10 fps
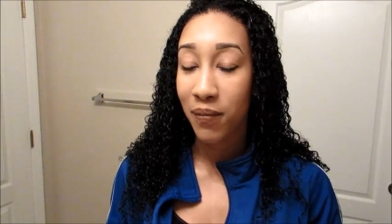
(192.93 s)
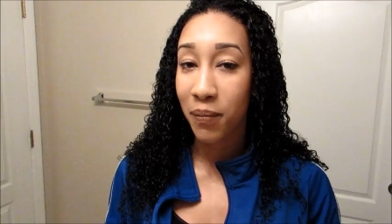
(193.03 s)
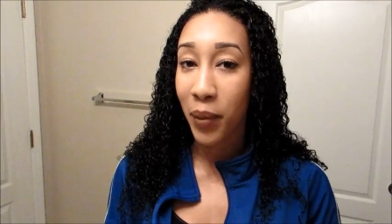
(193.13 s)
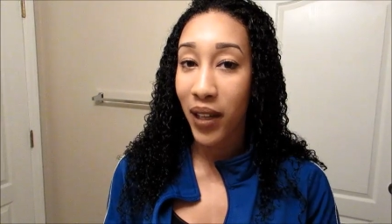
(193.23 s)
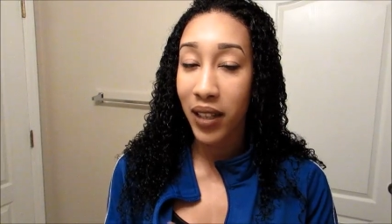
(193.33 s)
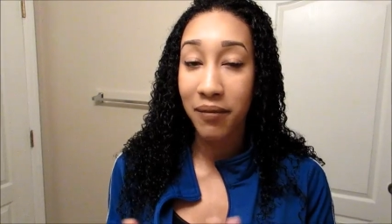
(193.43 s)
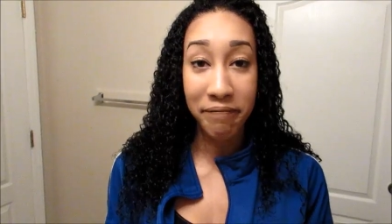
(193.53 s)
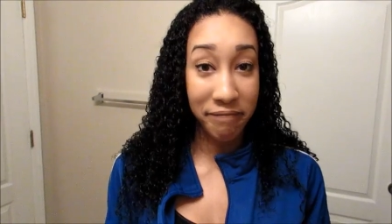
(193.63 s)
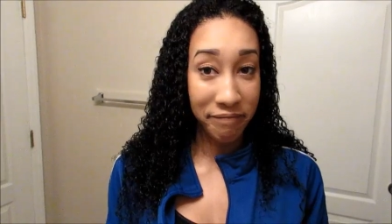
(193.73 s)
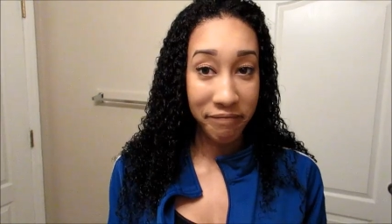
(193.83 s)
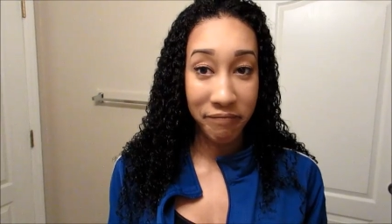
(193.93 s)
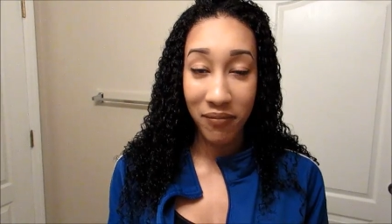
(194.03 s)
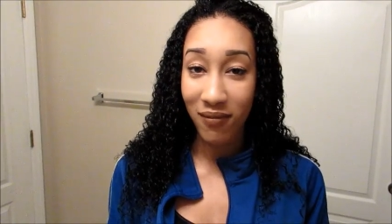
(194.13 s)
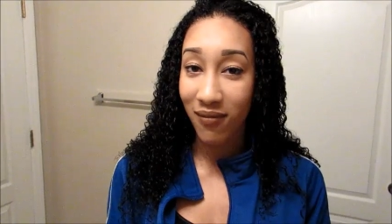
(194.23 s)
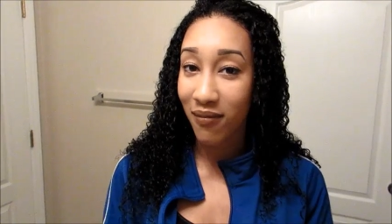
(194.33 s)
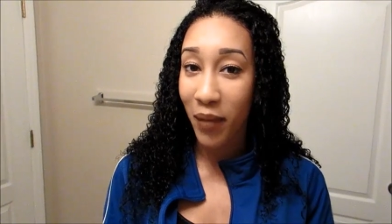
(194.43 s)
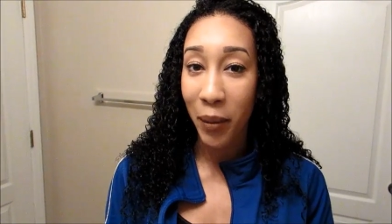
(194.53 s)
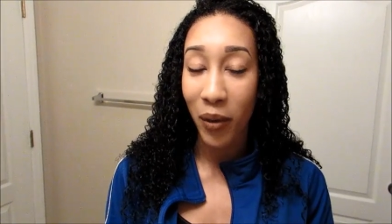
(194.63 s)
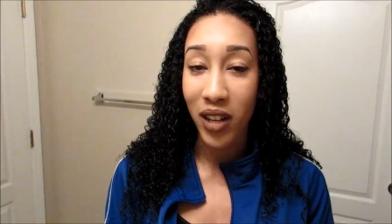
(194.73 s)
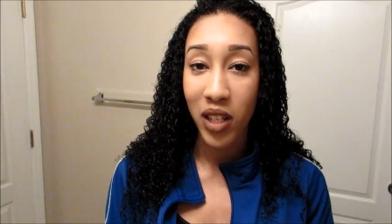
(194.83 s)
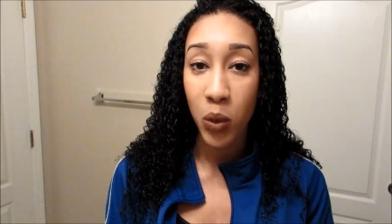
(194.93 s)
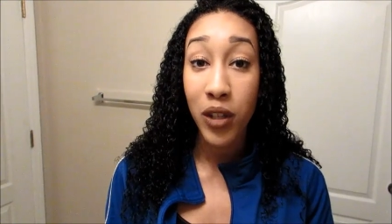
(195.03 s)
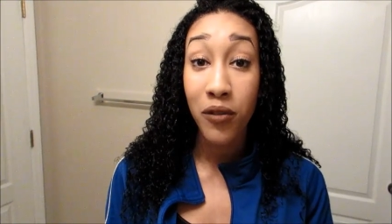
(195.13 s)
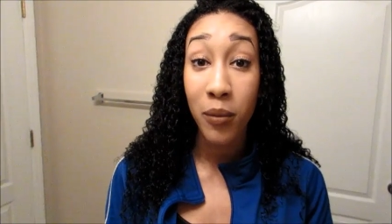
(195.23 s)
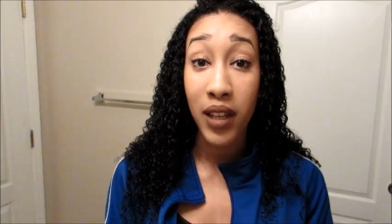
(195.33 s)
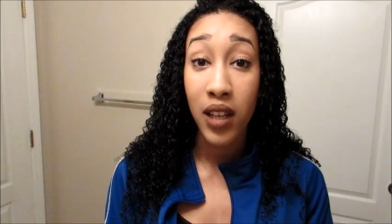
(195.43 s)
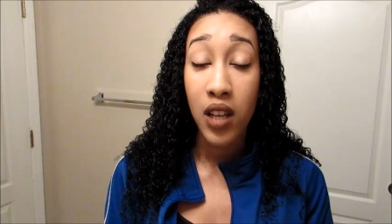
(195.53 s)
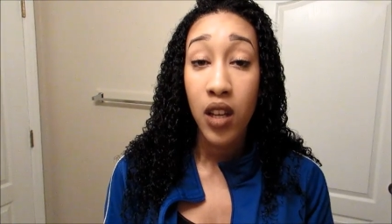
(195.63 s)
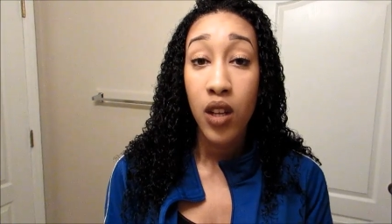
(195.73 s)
But my process worked for me.